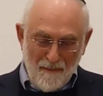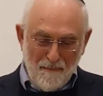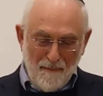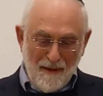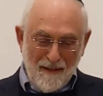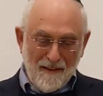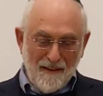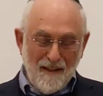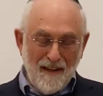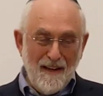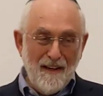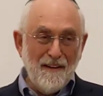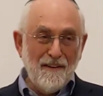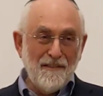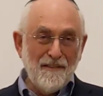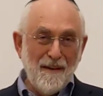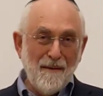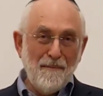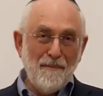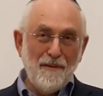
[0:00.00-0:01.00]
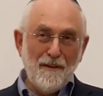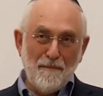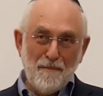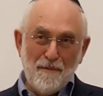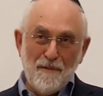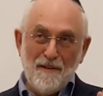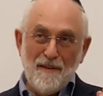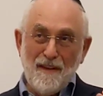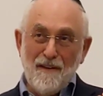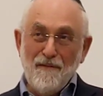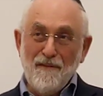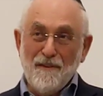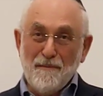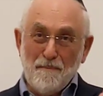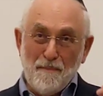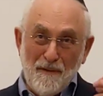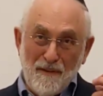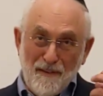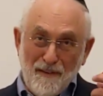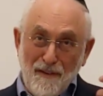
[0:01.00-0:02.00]
But there is something
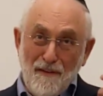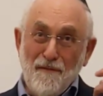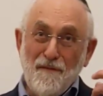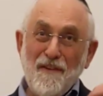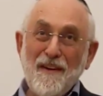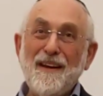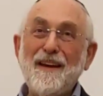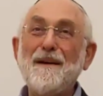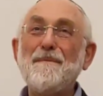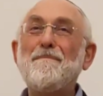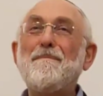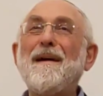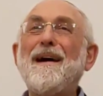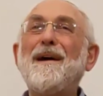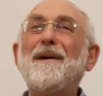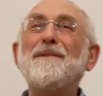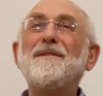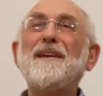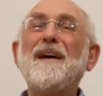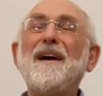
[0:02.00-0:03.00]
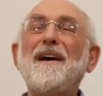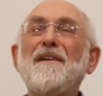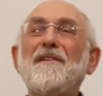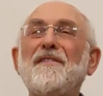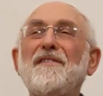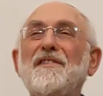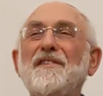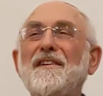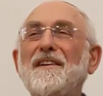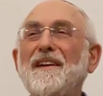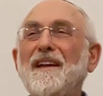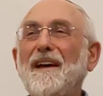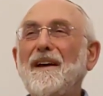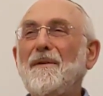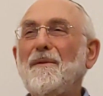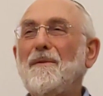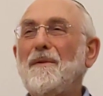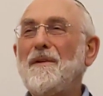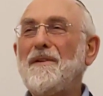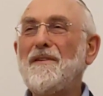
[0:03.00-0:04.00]
specific about Har Sinai,
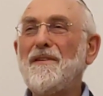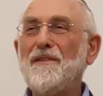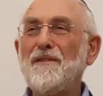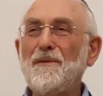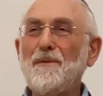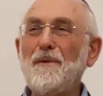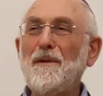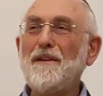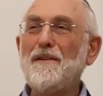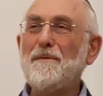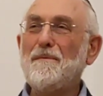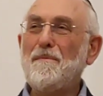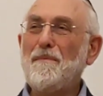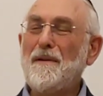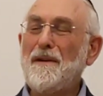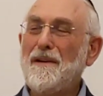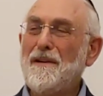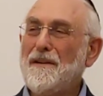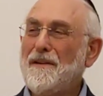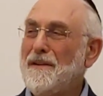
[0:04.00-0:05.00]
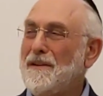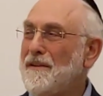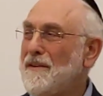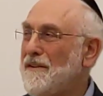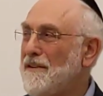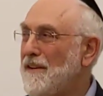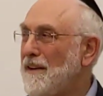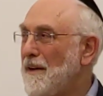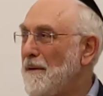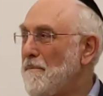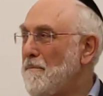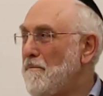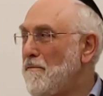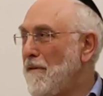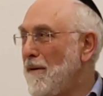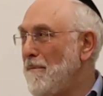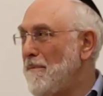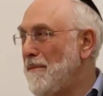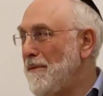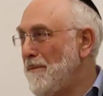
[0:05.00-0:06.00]
which has always been a
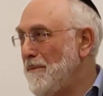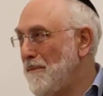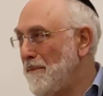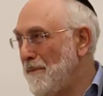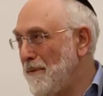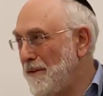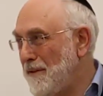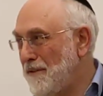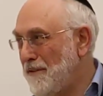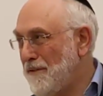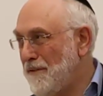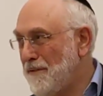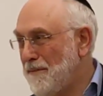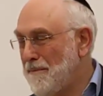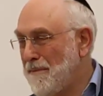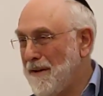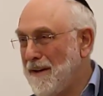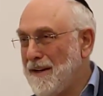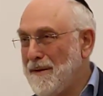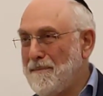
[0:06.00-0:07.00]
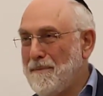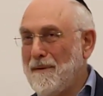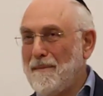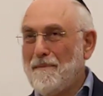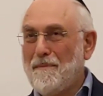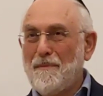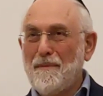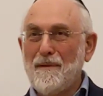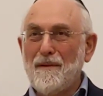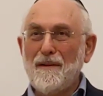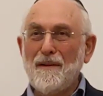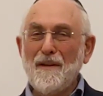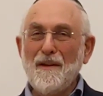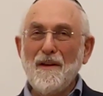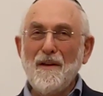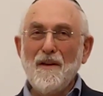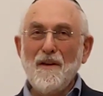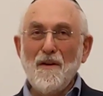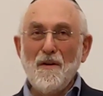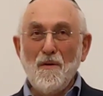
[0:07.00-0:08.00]
problem which many people
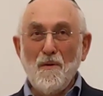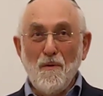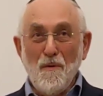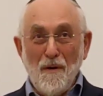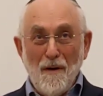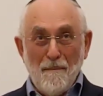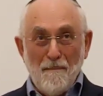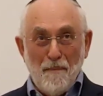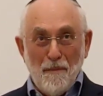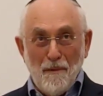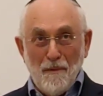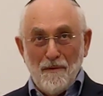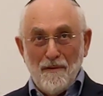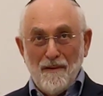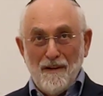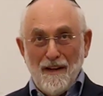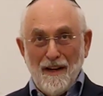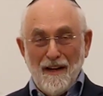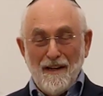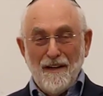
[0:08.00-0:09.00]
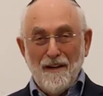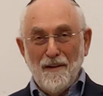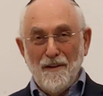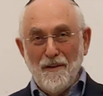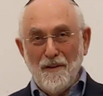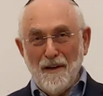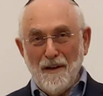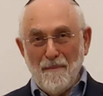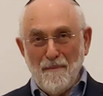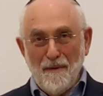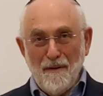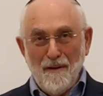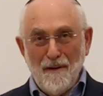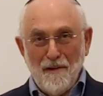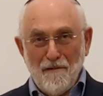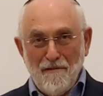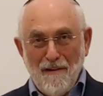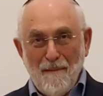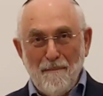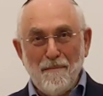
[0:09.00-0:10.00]
who are borderline and they mean to
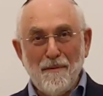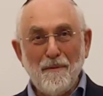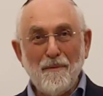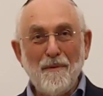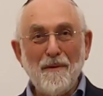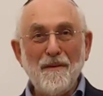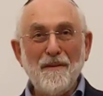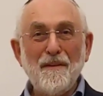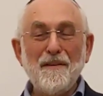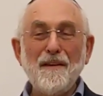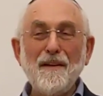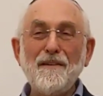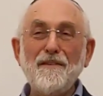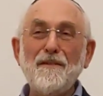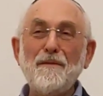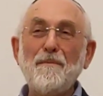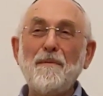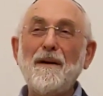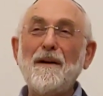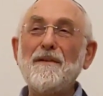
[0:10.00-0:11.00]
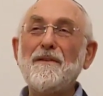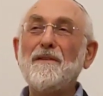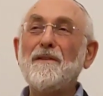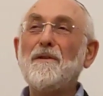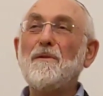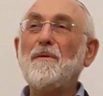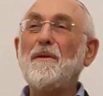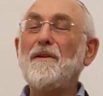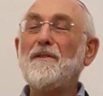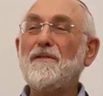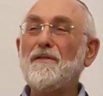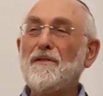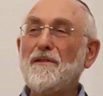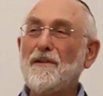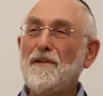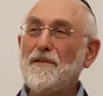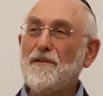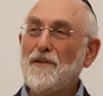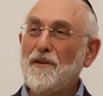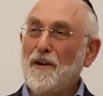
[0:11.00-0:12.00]
grapple with, and that's about the
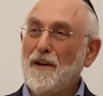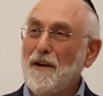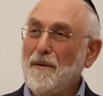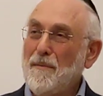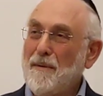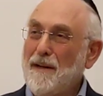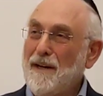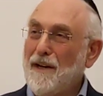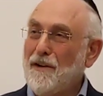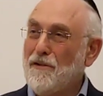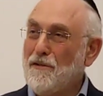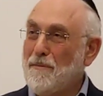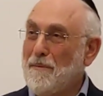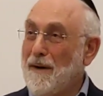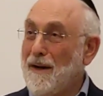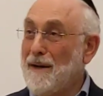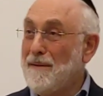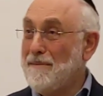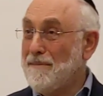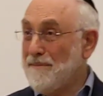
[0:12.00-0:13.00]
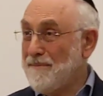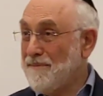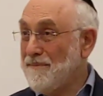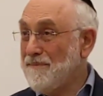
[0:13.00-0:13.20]
question of Torah ben Hashmaim.